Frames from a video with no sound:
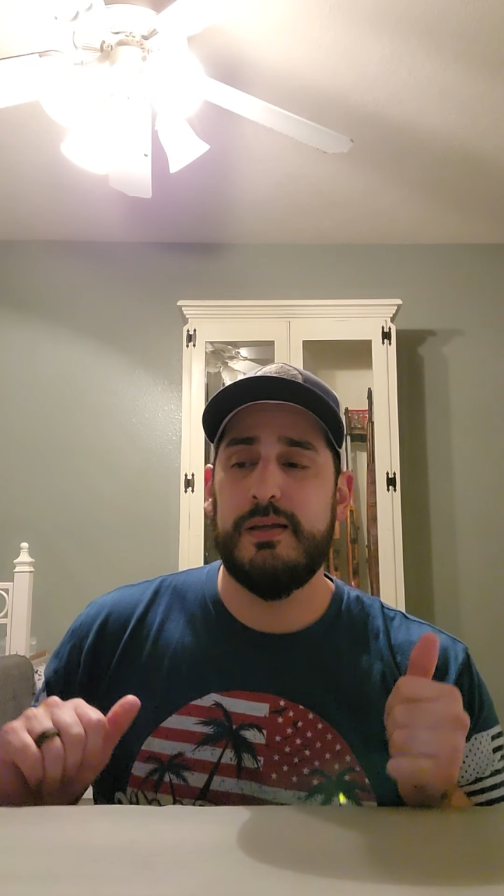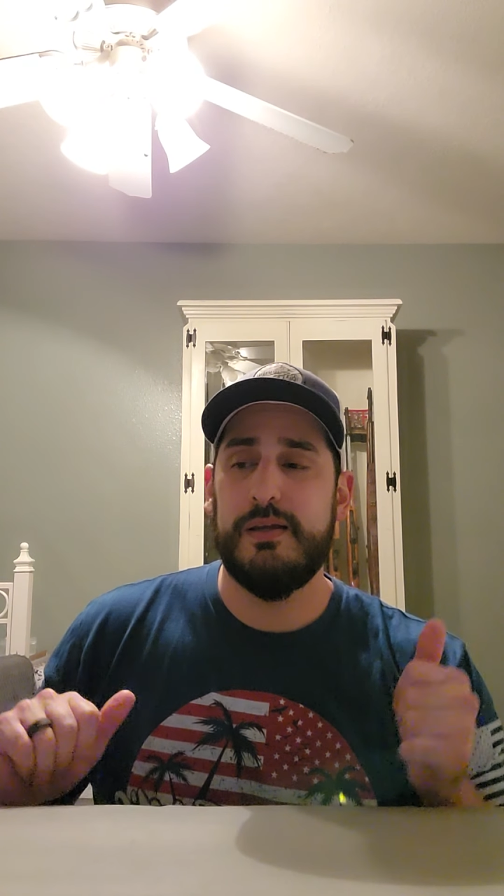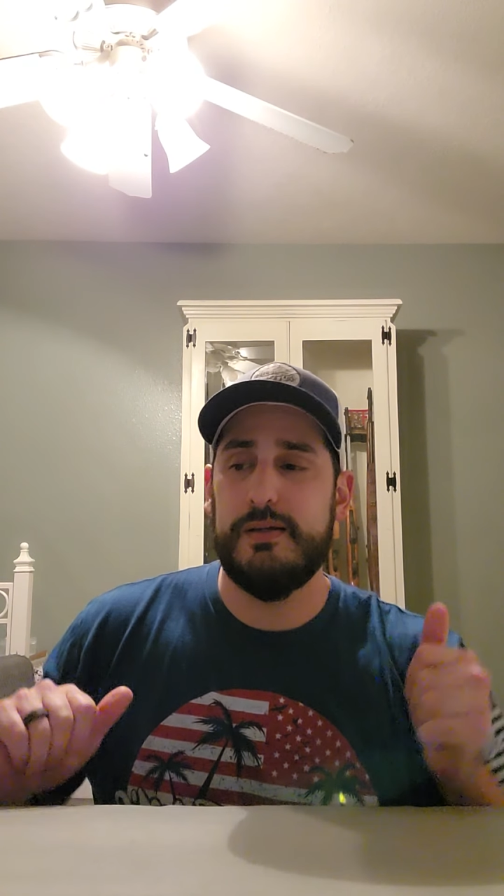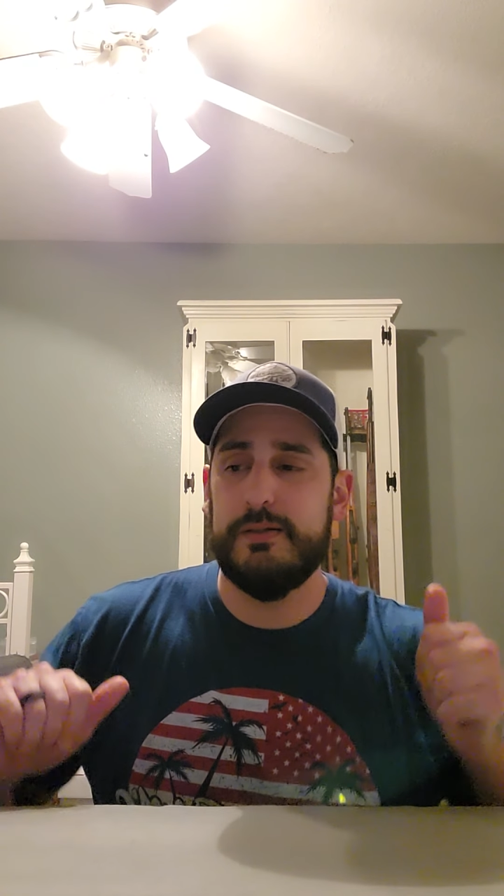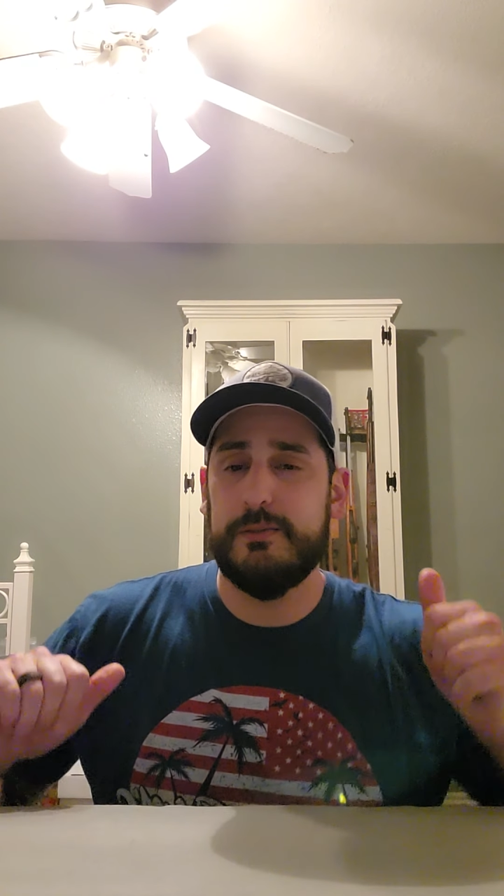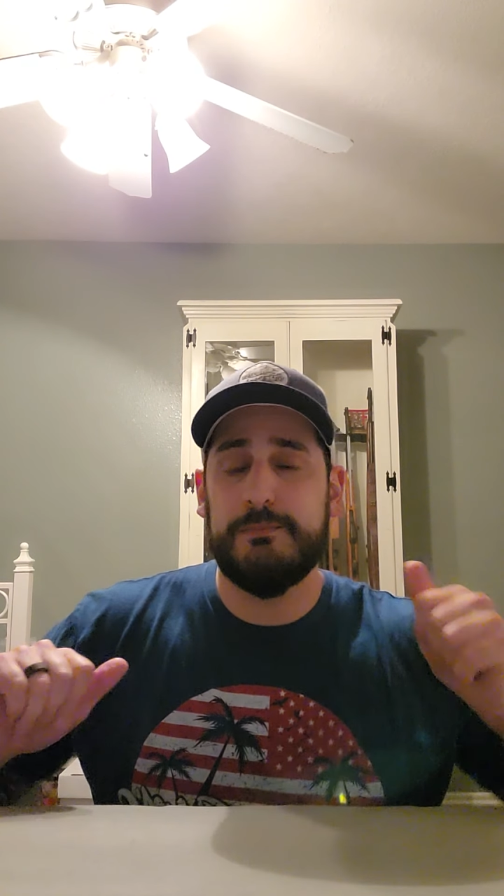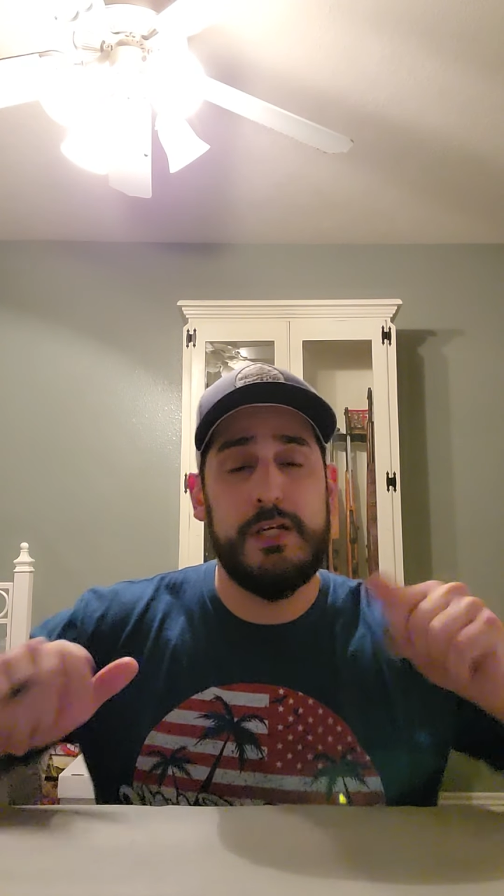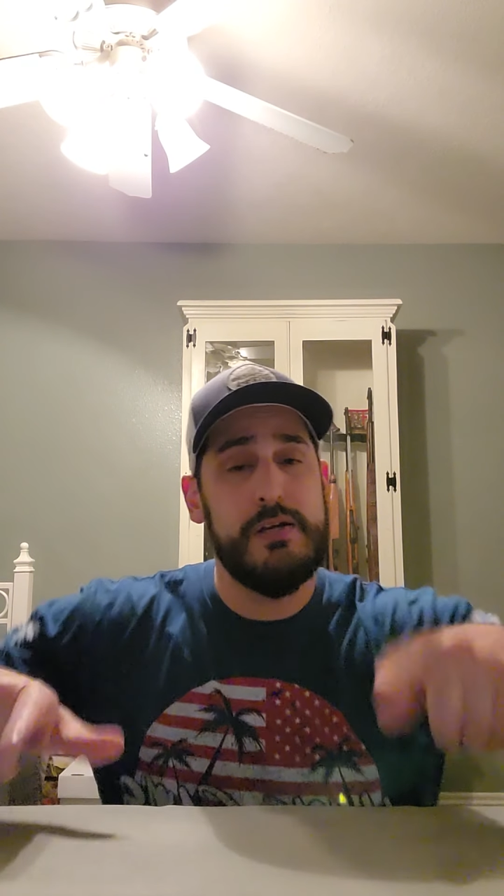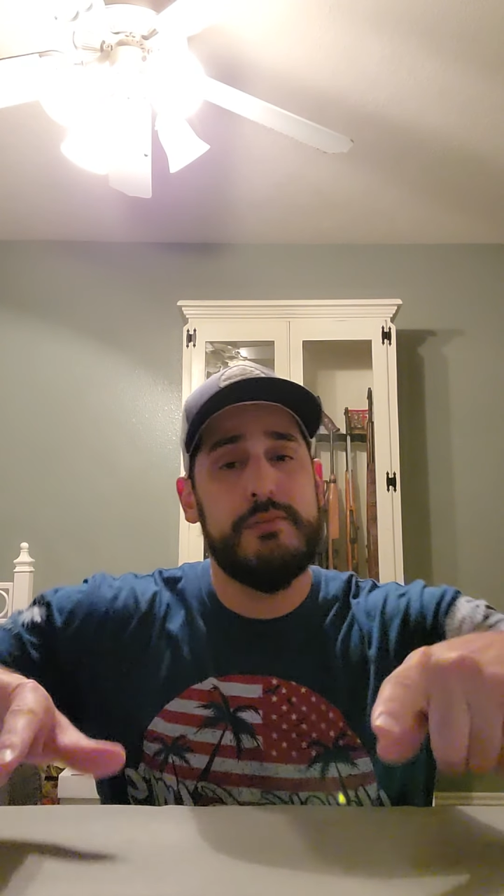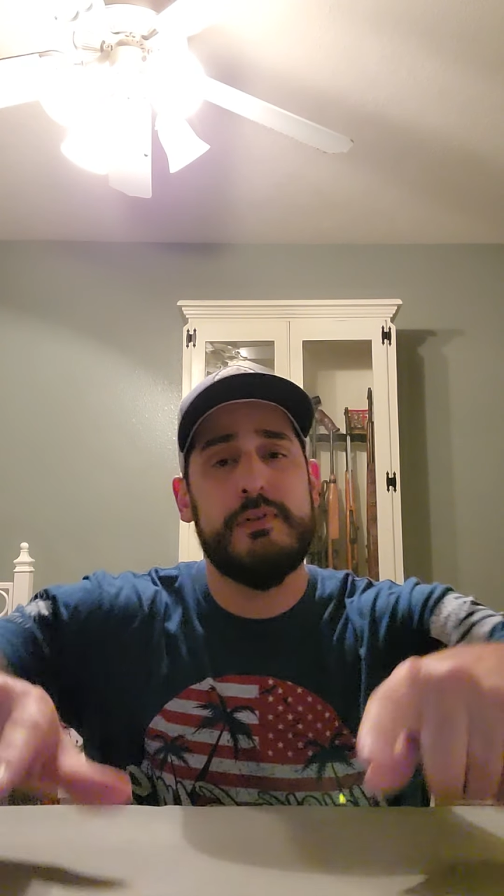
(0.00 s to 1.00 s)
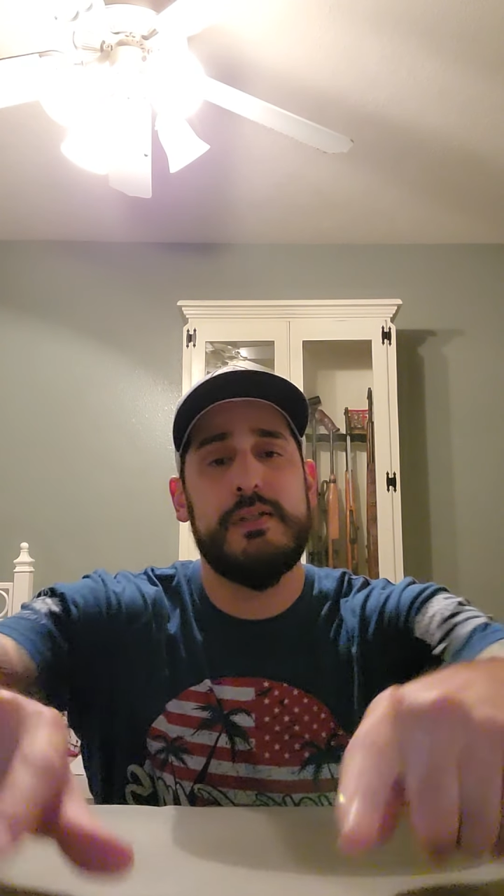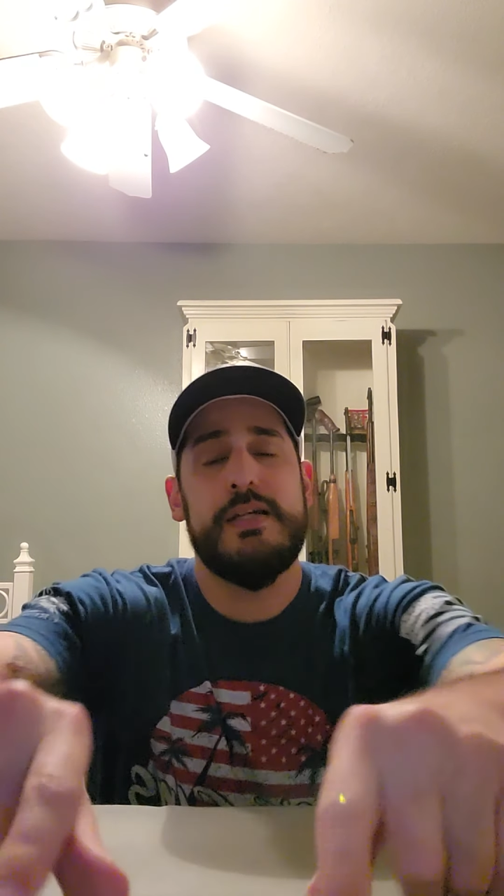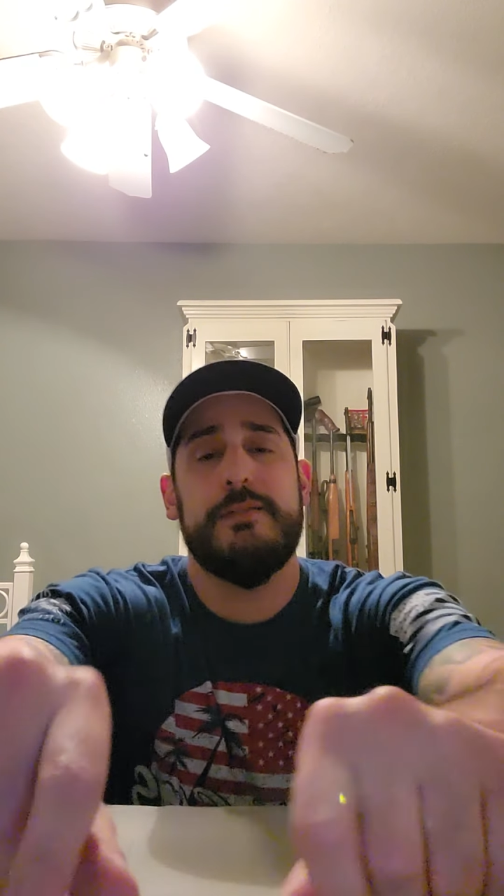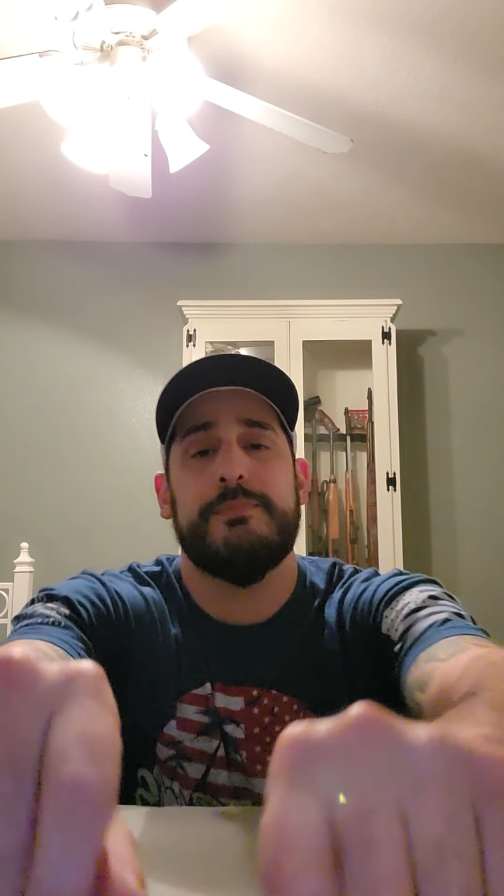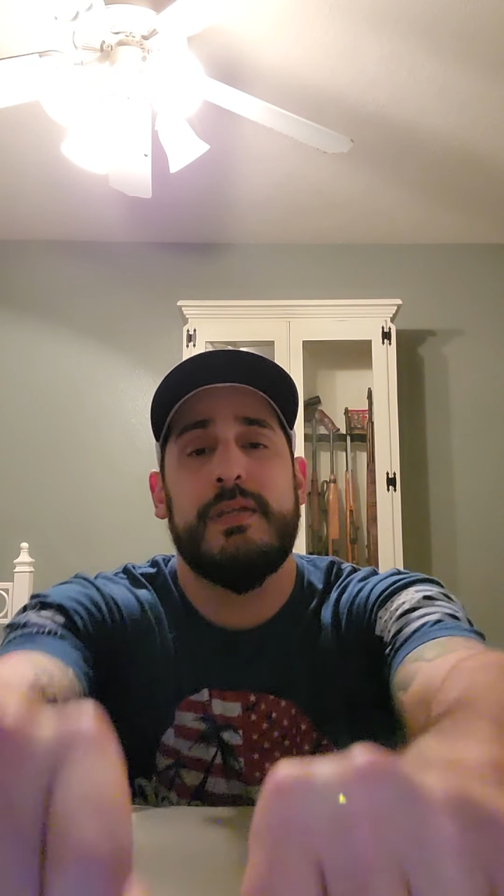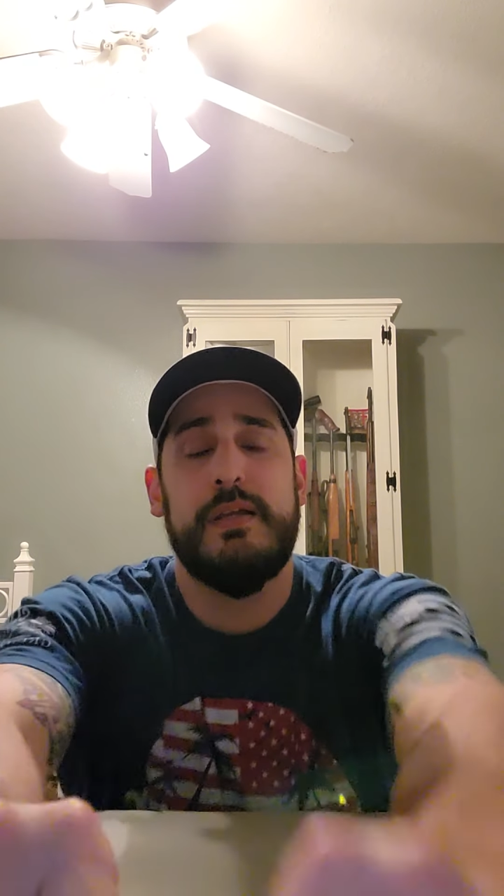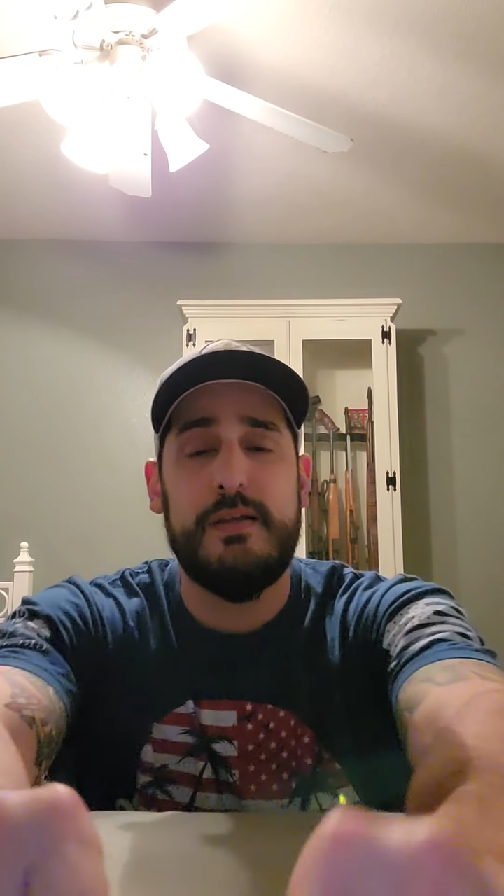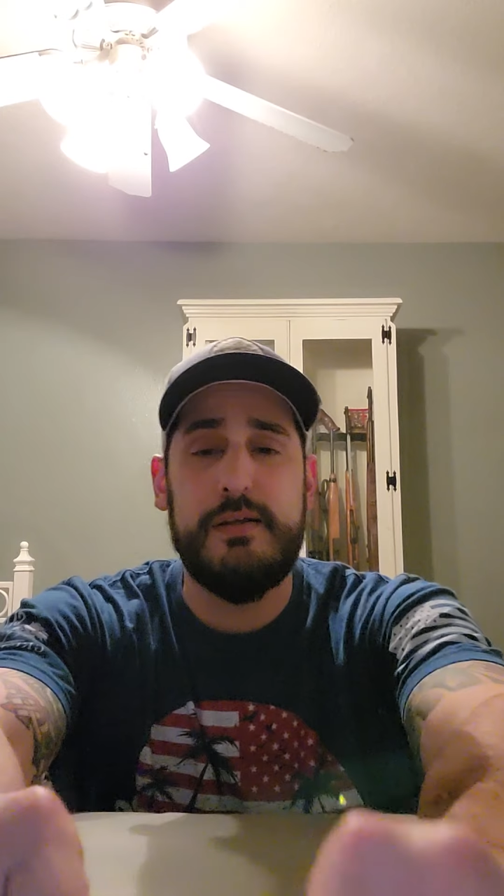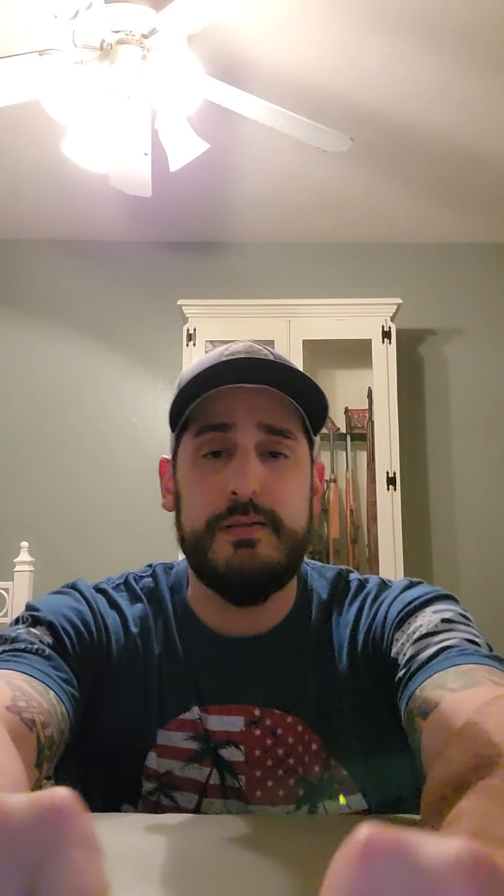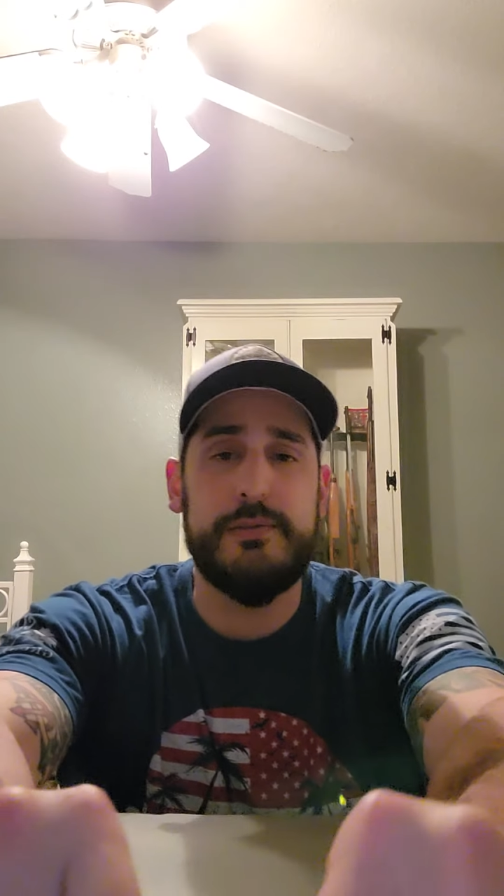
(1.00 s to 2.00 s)
Y'all have a good night.
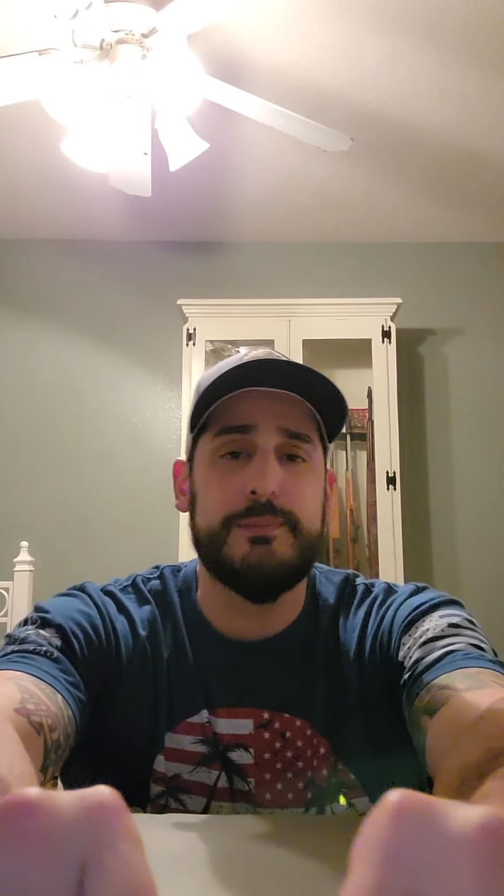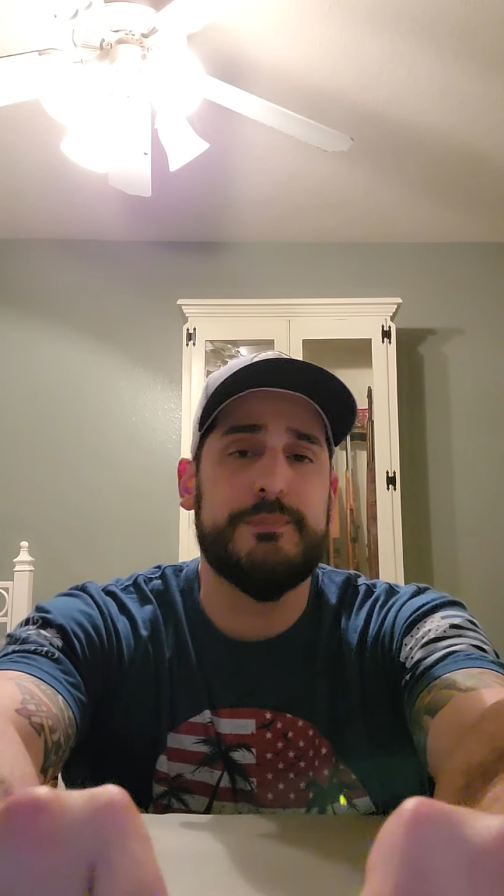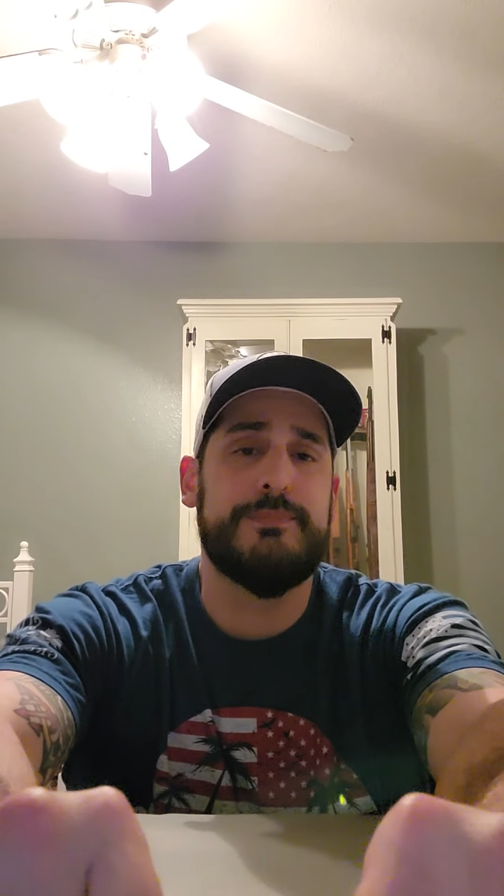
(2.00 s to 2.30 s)
Let